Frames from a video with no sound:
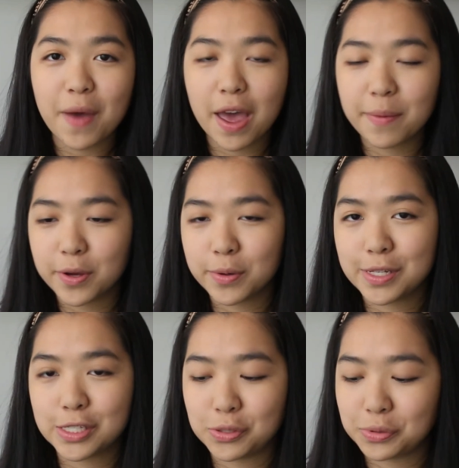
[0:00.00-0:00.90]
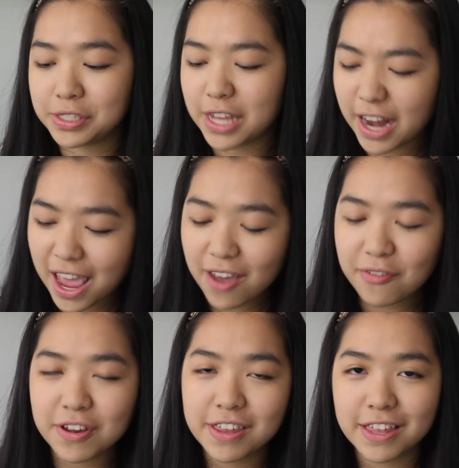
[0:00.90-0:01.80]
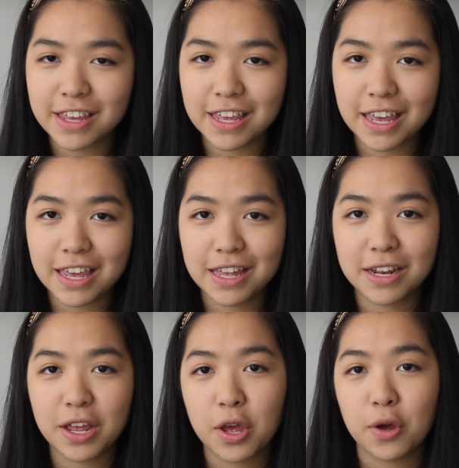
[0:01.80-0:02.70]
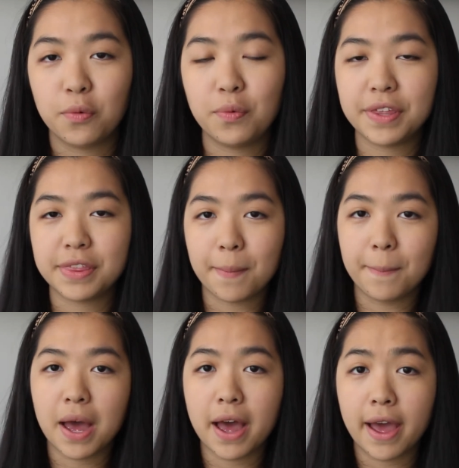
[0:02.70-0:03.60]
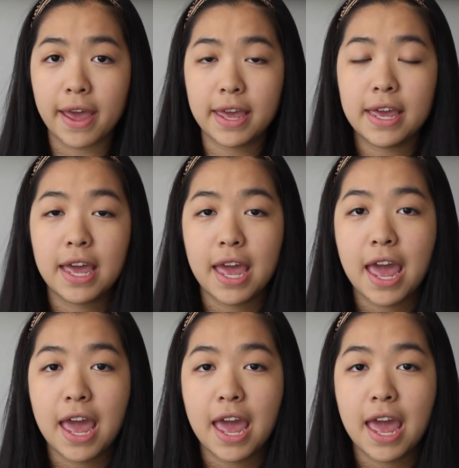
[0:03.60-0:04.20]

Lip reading: I'm going to set everything in with my